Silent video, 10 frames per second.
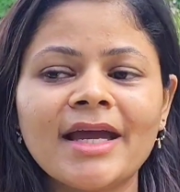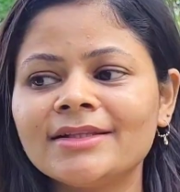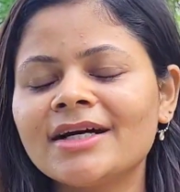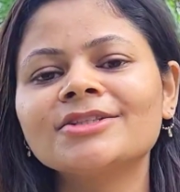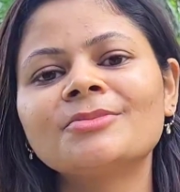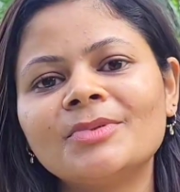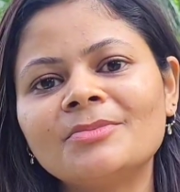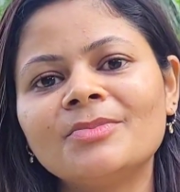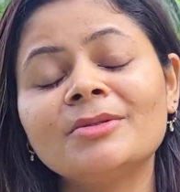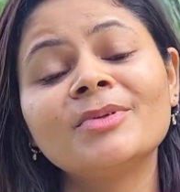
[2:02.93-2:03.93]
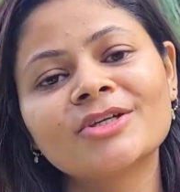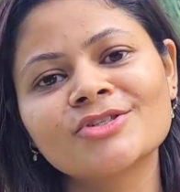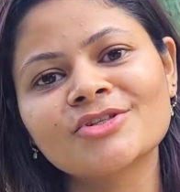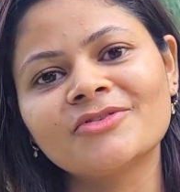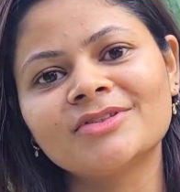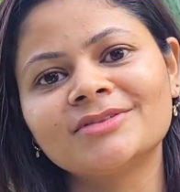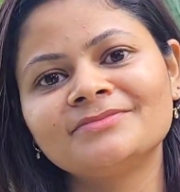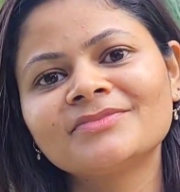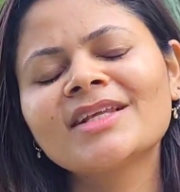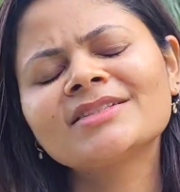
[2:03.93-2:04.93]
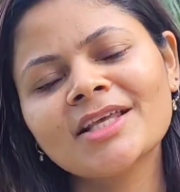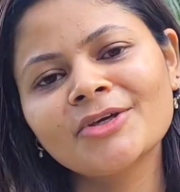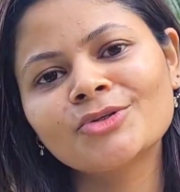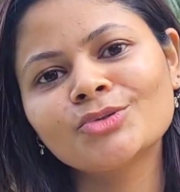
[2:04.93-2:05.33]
and other people because of her thank